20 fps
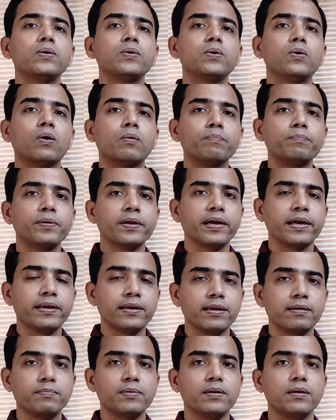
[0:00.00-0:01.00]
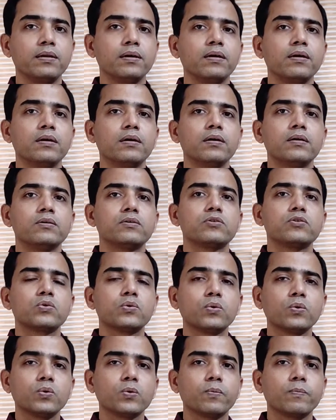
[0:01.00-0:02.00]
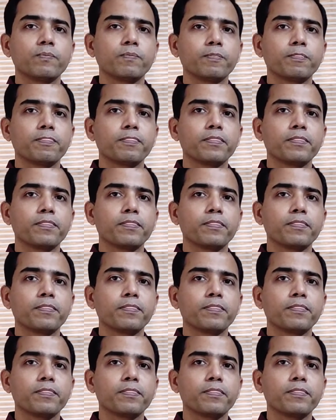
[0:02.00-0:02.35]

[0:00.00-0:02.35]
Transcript: comprehensible. So,